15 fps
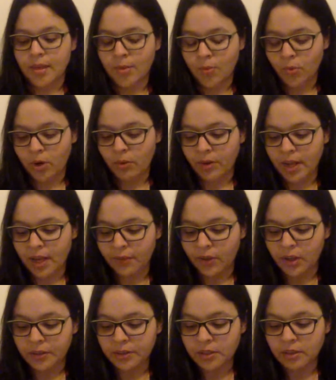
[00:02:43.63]
Where we have
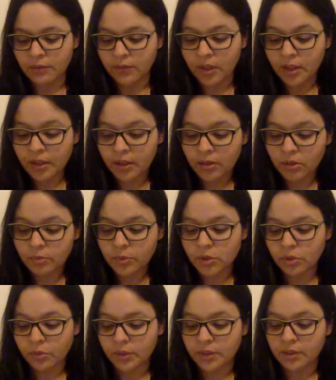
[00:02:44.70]
constant volume,
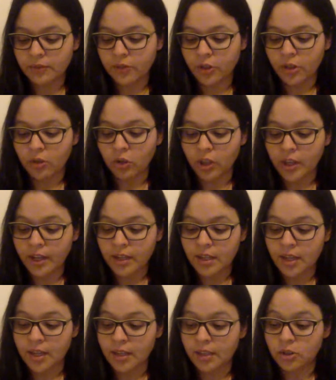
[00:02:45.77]
so it's a vertical line
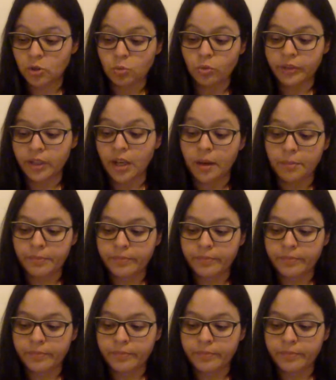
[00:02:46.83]
and it's moving up.